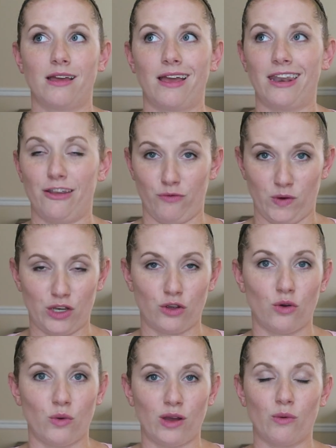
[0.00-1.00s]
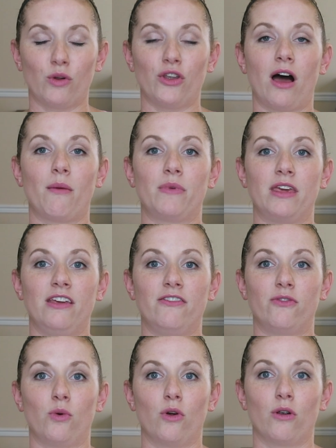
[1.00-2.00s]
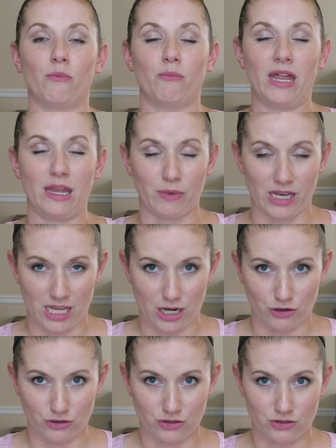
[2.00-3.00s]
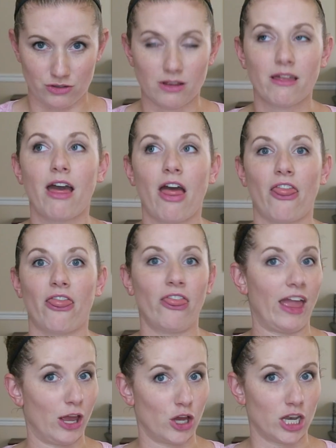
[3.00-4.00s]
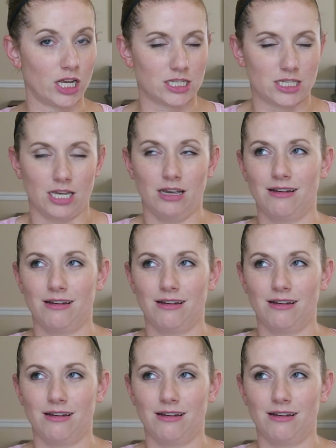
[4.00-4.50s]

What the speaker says: and if we do, it will not be for many, many years. Thank goodness.